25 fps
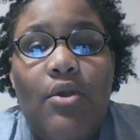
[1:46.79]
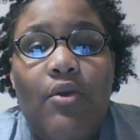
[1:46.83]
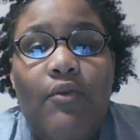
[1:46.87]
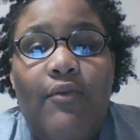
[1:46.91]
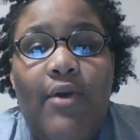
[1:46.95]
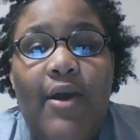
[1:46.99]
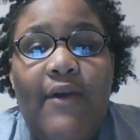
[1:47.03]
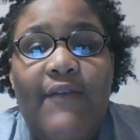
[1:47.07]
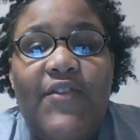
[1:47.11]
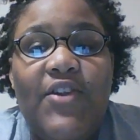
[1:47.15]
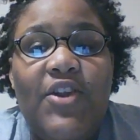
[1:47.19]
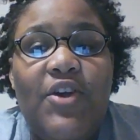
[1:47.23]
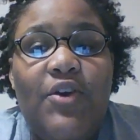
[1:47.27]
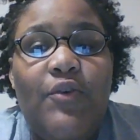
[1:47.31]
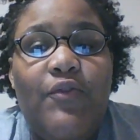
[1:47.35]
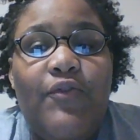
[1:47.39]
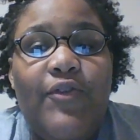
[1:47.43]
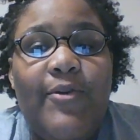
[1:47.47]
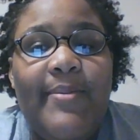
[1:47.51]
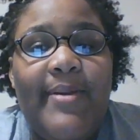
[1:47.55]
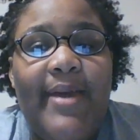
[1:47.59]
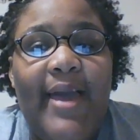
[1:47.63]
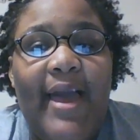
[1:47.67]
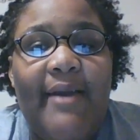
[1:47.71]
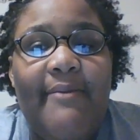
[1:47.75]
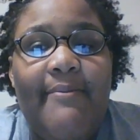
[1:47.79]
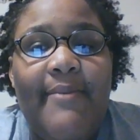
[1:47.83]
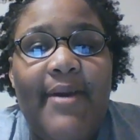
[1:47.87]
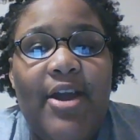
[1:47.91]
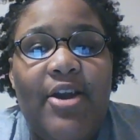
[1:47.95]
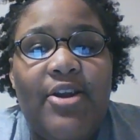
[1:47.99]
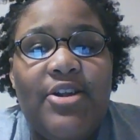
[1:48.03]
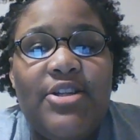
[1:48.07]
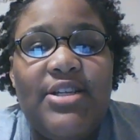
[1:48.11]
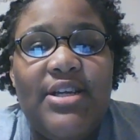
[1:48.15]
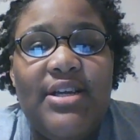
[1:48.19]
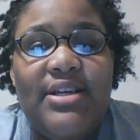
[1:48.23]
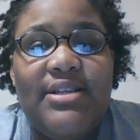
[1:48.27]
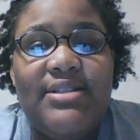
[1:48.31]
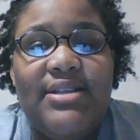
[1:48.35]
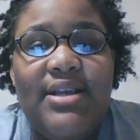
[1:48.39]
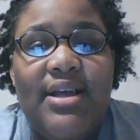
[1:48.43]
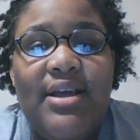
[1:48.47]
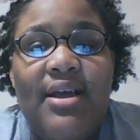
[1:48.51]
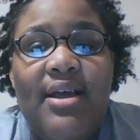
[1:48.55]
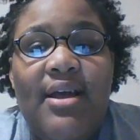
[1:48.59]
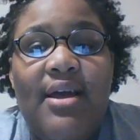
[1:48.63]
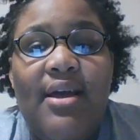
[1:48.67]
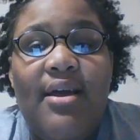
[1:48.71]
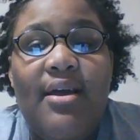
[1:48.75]
Revenue from gay marriages
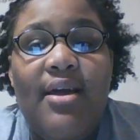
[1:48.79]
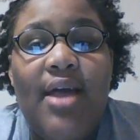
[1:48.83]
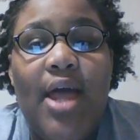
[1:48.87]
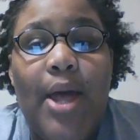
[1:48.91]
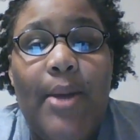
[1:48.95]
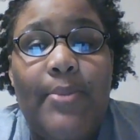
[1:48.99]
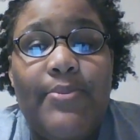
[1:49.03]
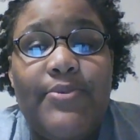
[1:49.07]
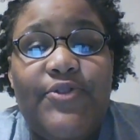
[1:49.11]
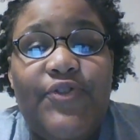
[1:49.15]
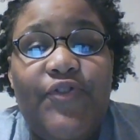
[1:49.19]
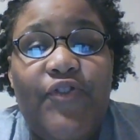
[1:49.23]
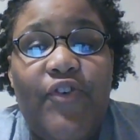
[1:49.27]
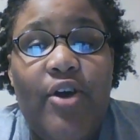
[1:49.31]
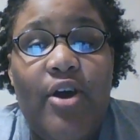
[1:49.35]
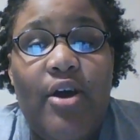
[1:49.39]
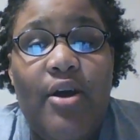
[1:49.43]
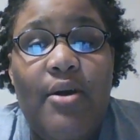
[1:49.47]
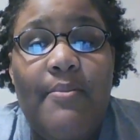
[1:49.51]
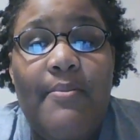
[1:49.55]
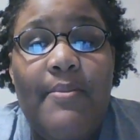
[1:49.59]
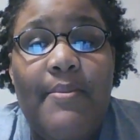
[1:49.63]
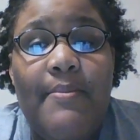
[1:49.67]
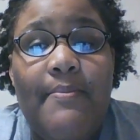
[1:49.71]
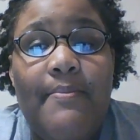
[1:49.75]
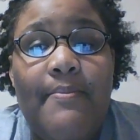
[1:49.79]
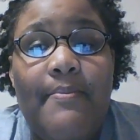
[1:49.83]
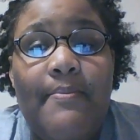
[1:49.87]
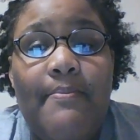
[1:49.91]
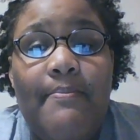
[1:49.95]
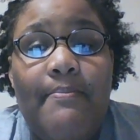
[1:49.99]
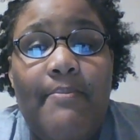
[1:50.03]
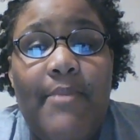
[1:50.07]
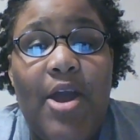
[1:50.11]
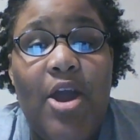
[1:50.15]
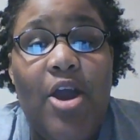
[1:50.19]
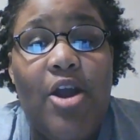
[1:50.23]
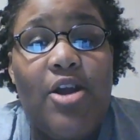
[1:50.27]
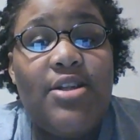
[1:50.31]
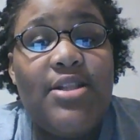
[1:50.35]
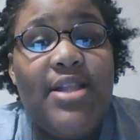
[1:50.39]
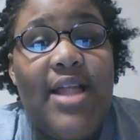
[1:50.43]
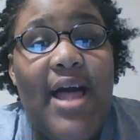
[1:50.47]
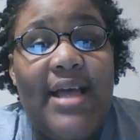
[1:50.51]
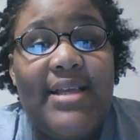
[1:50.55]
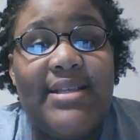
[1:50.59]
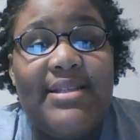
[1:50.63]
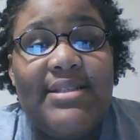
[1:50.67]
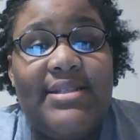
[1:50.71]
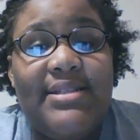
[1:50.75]
comes from marriage
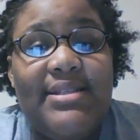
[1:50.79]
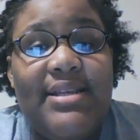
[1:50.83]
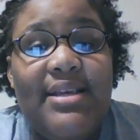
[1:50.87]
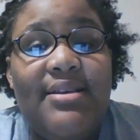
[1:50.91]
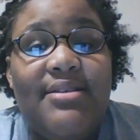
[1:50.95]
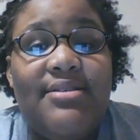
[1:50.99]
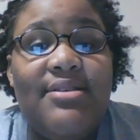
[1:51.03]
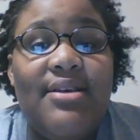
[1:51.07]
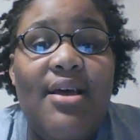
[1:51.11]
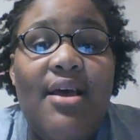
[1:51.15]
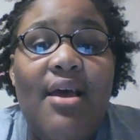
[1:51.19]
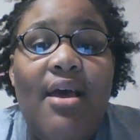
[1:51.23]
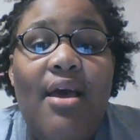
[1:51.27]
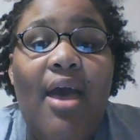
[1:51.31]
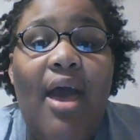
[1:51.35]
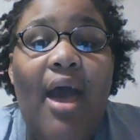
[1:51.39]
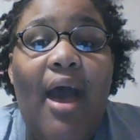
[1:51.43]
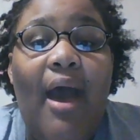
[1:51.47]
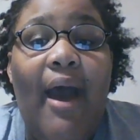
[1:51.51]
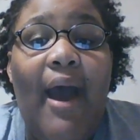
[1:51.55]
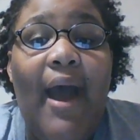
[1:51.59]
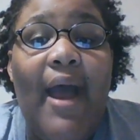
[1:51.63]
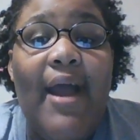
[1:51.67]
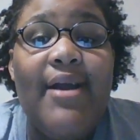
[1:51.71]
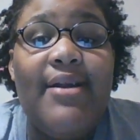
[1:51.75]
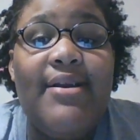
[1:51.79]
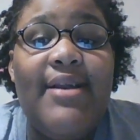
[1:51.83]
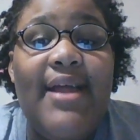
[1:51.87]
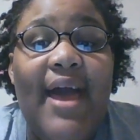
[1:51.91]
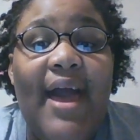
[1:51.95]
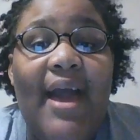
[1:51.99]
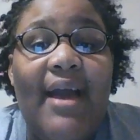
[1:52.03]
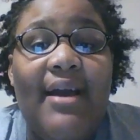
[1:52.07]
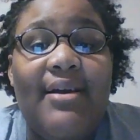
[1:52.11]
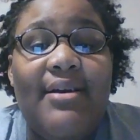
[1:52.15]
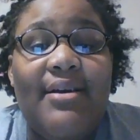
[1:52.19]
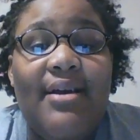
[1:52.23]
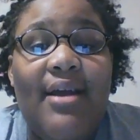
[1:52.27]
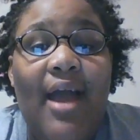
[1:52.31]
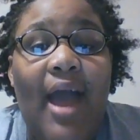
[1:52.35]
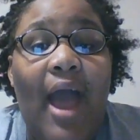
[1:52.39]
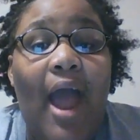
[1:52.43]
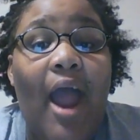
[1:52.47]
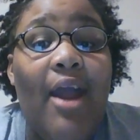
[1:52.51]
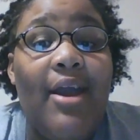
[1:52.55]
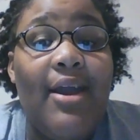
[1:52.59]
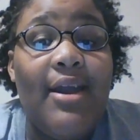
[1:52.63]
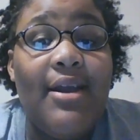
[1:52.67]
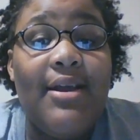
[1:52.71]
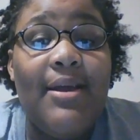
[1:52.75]
licenses,
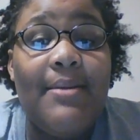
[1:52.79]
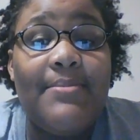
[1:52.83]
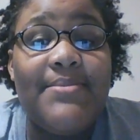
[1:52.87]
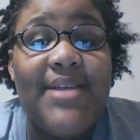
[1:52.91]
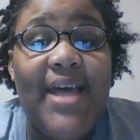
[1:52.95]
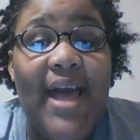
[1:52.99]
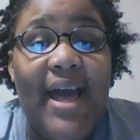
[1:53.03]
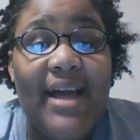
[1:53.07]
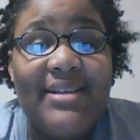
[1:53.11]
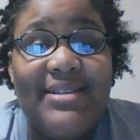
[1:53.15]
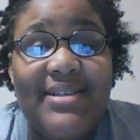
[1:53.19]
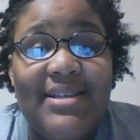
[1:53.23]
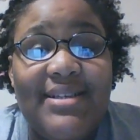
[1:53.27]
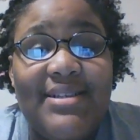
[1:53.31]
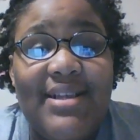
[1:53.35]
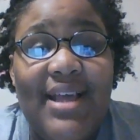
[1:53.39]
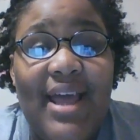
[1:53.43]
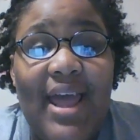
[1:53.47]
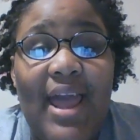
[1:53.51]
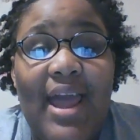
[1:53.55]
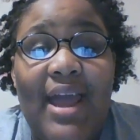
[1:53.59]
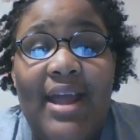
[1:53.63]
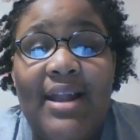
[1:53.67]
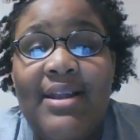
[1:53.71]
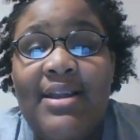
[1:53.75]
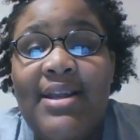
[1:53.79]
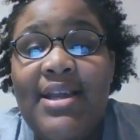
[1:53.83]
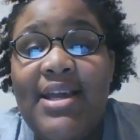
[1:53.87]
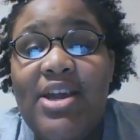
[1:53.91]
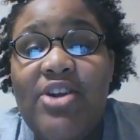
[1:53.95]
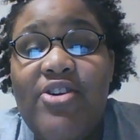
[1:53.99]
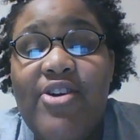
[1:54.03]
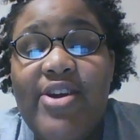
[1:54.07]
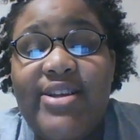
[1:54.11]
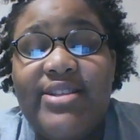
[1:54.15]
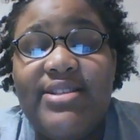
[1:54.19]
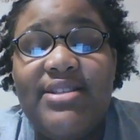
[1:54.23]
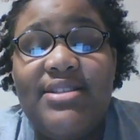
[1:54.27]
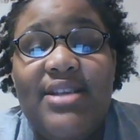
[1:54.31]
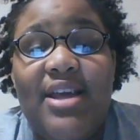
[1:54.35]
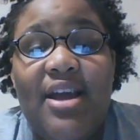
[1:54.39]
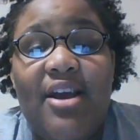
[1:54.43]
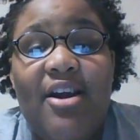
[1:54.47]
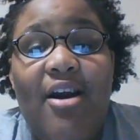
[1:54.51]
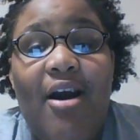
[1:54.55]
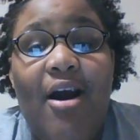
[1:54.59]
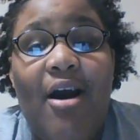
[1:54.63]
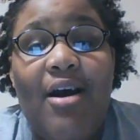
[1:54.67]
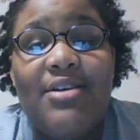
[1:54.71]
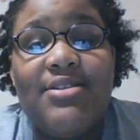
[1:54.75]
higher income taxes, and decreases
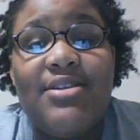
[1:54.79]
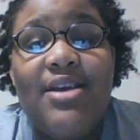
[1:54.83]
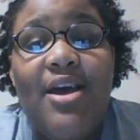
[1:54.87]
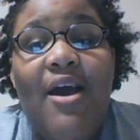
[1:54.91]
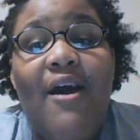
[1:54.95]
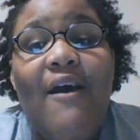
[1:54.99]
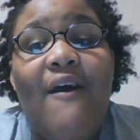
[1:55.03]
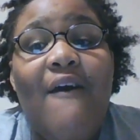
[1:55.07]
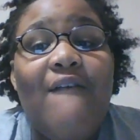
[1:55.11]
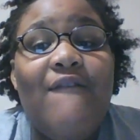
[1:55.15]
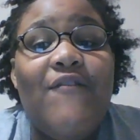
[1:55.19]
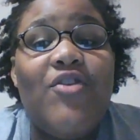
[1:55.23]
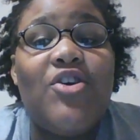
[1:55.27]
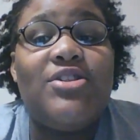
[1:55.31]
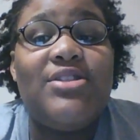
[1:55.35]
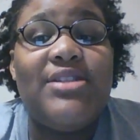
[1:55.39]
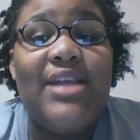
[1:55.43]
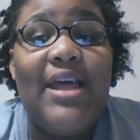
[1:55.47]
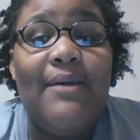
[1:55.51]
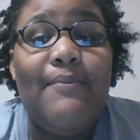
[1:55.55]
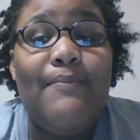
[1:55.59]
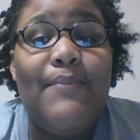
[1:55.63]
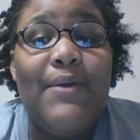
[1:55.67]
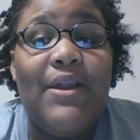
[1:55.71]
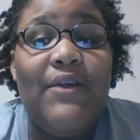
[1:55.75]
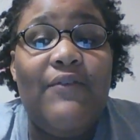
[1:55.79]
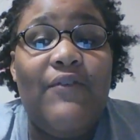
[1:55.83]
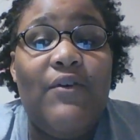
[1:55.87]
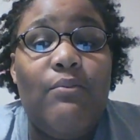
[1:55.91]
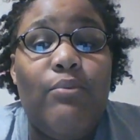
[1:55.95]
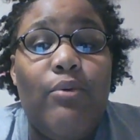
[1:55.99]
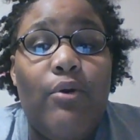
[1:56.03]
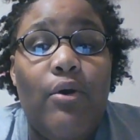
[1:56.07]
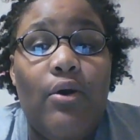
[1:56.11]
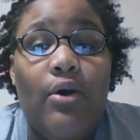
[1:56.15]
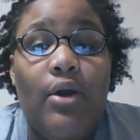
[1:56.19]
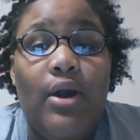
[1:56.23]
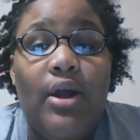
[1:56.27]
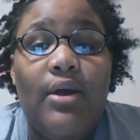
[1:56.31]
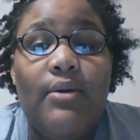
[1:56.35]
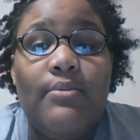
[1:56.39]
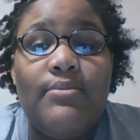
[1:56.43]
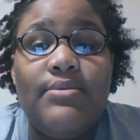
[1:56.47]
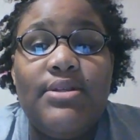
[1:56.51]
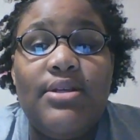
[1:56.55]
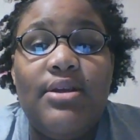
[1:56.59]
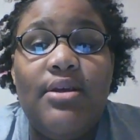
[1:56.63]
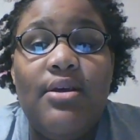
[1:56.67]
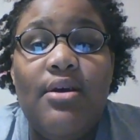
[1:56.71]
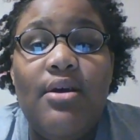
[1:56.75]
in costs for state benefit
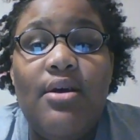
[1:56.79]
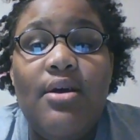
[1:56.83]
programs.